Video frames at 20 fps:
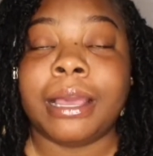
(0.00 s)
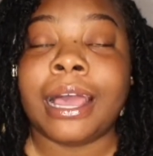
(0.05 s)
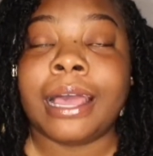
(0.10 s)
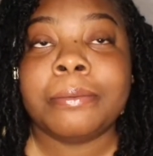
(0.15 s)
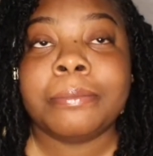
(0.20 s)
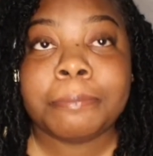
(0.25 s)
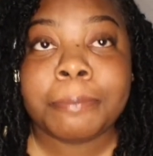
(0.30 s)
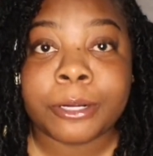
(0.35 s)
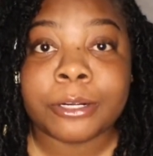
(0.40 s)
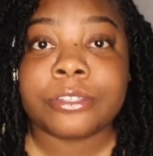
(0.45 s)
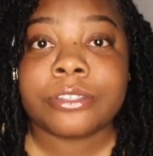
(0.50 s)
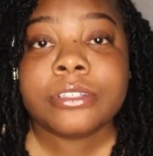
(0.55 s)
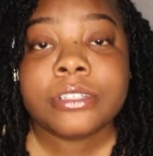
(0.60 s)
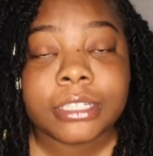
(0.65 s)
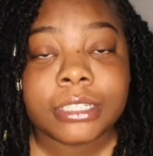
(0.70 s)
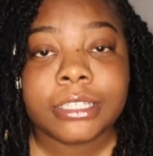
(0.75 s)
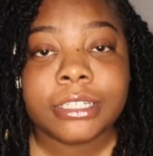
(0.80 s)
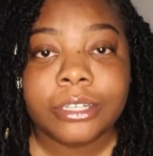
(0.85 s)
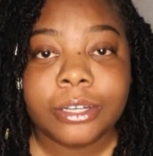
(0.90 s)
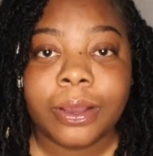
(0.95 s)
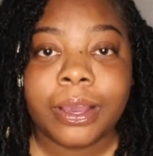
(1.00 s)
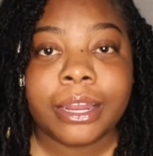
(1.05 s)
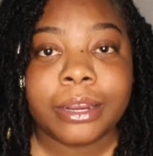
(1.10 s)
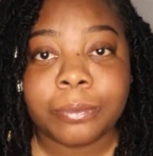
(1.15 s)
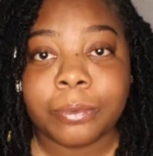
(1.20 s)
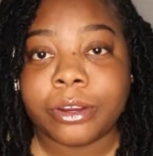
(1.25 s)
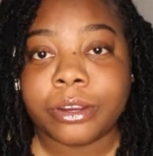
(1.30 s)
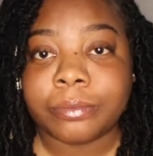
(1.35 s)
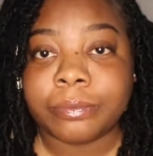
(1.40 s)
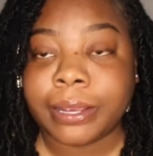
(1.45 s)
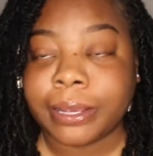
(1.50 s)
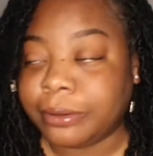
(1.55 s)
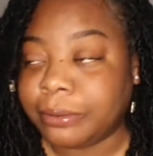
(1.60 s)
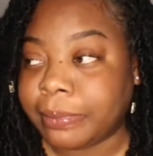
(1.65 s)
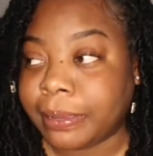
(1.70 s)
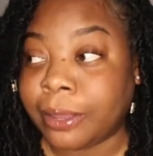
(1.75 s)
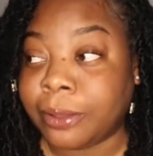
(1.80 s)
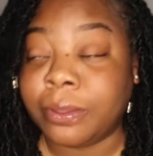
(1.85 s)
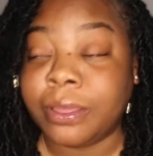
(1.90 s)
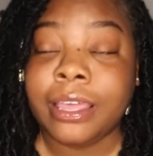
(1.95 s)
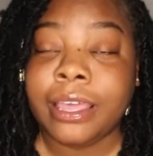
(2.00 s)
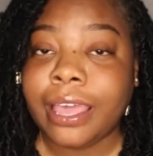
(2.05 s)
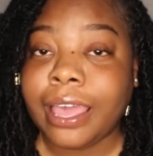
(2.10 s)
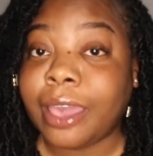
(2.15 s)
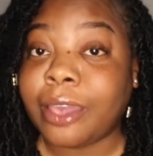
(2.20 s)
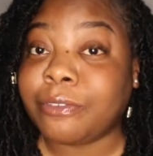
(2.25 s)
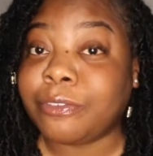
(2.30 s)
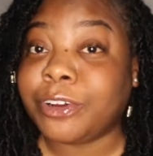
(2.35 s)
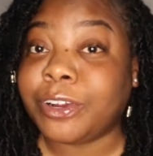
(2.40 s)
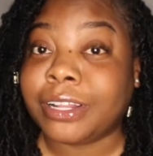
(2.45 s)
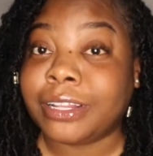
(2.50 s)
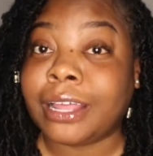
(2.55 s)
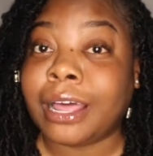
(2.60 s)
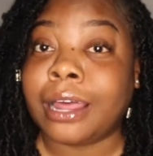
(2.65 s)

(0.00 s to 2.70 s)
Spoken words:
I personally know how to work a roundabout. However, a